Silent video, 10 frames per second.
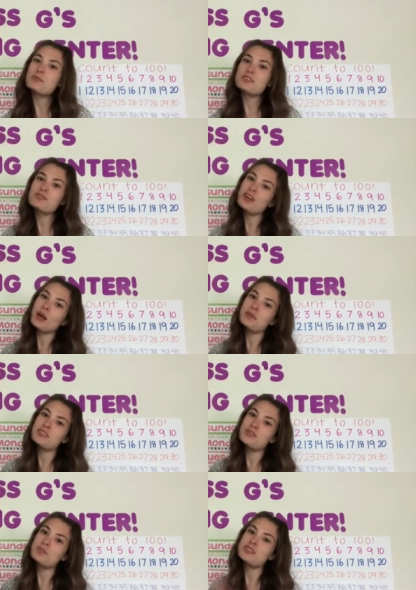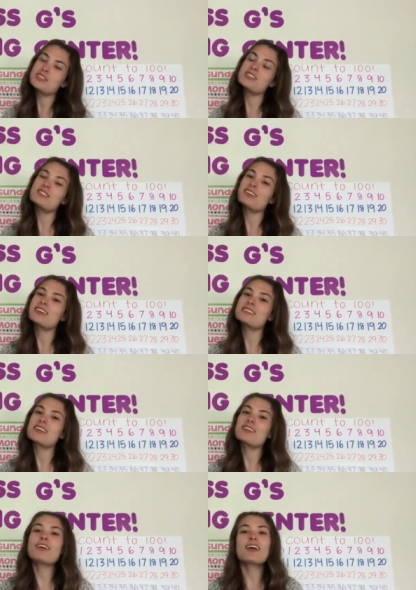much for coming to Miss G's Learning
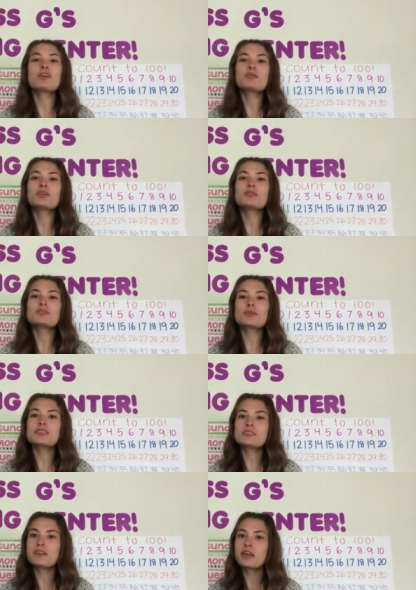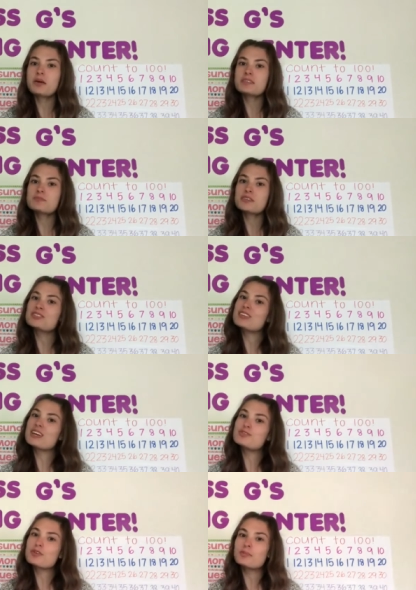Center. I hope that you enjoyed this video as much as I
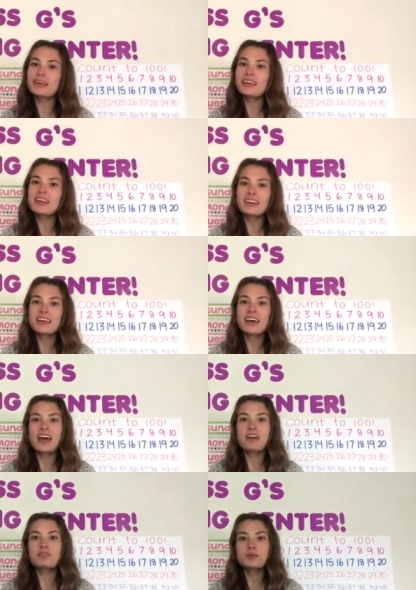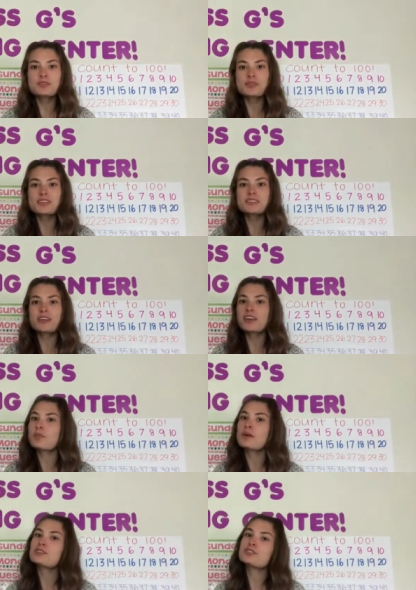enjoyed making it. If you enjoyed this video,
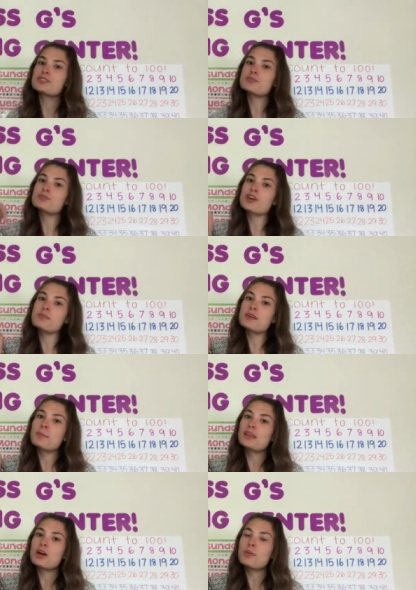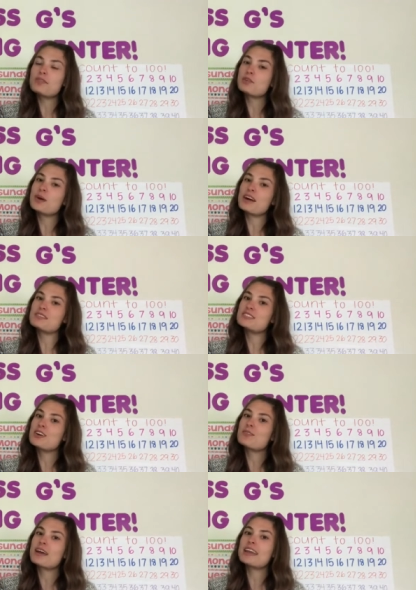make sure you subscribe down below if you haven't
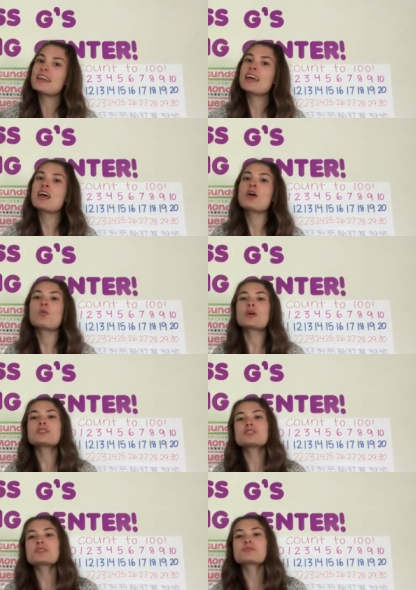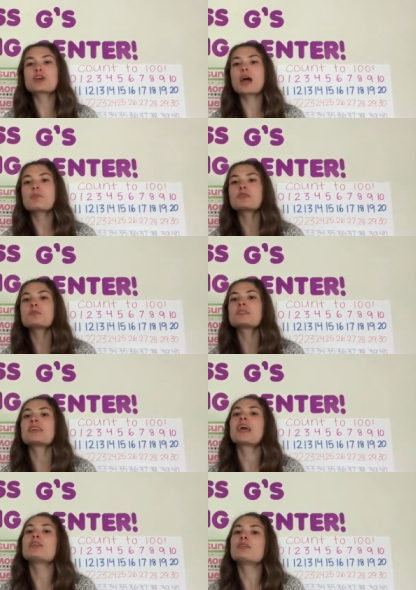already. Once you subscribe, you will see
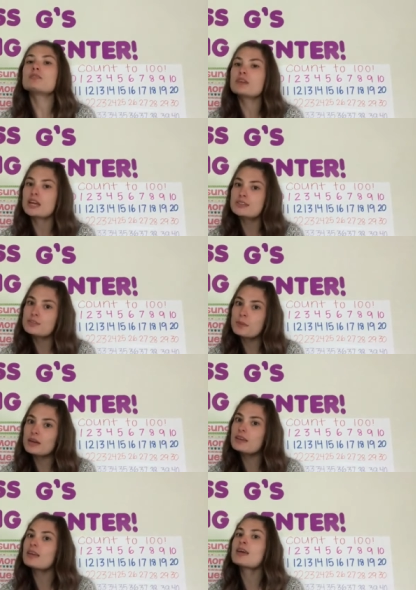a notification button.